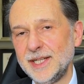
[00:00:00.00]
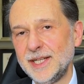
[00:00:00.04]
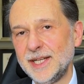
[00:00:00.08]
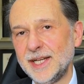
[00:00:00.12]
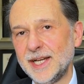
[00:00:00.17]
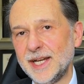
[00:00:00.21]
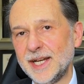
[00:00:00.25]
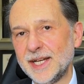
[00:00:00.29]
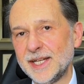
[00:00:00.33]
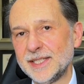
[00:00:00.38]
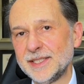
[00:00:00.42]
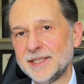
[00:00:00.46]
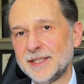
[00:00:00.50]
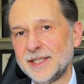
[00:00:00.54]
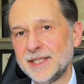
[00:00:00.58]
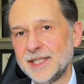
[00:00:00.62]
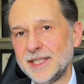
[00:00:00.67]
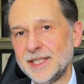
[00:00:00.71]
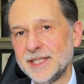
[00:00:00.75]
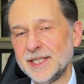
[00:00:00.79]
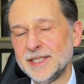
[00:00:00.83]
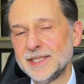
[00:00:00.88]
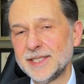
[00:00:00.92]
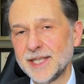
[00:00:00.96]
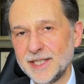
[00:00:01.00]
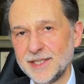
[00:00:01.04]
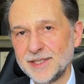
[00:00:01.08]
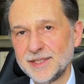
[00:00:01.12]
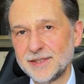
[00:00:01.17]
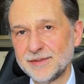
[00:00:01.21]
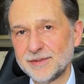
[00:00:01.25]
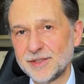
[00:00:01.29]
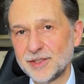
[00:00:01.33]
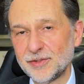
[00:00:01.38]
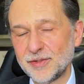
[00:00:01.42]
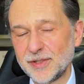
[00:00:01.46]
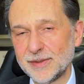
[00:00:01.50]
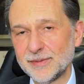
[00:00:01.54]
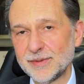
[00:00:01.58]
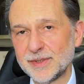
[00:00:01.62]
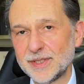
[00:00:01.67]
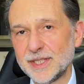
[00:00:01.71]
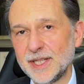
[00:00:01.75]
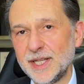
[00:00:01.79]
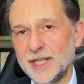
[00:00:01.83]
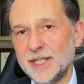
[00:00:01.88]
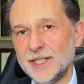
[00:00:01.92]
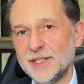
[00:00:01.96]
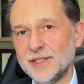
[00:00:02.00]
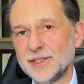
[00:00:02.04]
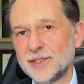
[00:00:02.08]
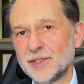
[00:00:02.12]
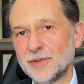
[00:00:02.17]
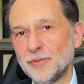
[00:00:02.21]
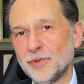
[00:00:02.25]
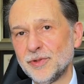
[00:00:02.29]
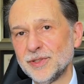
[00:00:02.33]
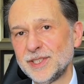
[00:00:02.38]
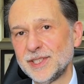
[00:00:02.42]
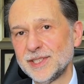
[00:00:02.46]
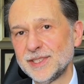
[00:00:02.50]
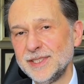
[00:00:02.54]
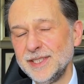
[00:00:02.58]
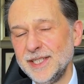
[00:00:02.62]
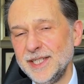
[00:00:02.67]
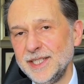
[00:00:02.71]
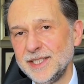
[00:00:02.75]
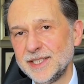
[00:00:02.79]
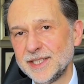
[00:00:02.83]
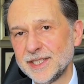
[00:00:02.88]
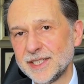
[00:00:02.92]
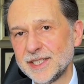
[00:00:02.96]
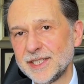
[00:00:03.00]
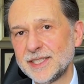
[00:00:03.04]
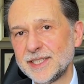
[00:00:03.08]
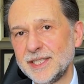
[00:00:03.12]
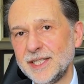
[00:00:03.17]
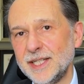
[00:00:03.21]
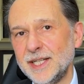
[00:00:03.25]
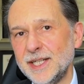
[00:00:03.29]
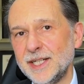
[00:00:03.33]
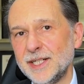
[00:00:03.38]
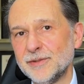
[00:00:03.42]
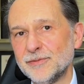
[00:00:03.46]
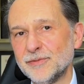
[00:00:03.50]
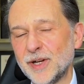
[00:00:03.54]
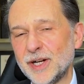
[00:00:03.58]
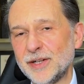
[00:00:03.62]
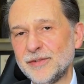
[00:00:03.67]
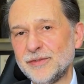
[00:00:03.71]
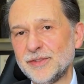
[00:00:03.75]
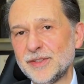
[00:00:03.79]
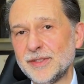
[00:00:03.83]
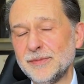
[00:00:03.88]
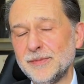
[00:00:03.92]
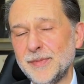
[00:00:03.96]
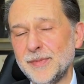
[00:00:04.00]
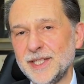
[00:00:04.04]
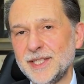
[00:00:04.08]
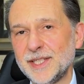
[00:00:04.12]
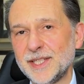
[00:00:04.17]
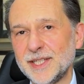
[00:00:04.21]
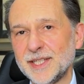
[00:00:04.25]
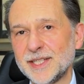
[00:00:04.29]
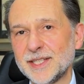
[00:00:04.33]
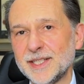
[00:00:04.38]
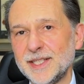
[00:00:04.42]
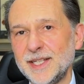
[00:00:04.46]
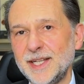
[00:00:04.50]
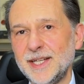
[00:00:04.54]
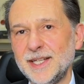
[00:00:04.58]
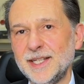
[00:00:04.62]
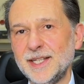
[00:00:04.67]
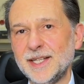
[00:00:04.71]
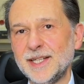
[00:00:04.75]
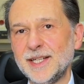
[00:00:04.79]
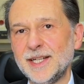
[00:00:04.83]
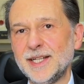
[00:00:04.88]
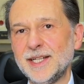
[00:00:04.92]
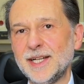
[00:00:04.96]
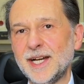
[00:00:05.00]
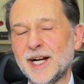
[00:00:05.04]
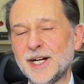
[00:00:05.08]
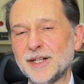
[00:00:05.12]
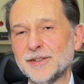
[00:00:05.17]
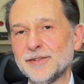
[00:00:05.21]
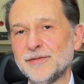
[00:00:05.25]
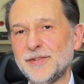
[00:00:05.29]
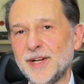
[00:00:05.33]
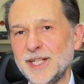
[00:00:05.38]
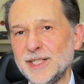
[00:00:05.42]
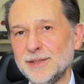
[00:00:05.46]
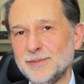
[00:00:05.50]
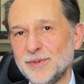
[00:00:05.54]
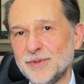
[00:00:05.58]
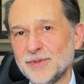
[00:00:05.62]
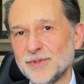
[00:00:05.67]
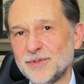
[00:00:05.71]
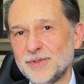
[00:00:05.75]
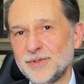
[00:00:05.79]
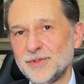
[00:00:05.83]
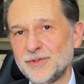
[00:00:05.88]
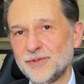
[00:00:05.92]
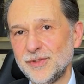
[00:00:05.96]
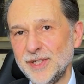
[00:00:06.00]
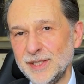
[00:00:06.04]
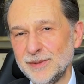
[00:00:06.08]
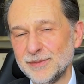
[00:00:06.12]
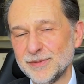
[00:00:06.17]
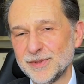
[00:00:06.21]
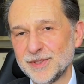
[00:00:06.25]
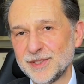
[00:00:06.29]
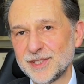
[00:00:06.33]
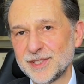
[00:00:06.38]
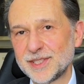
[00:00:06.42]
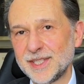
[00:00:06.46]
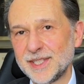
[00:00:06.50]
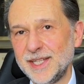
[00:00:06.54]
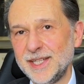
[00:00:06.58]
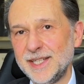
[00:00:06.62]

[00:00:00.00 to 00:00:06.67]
and the intensity of the treatment to what is needed, rather than making our available treatments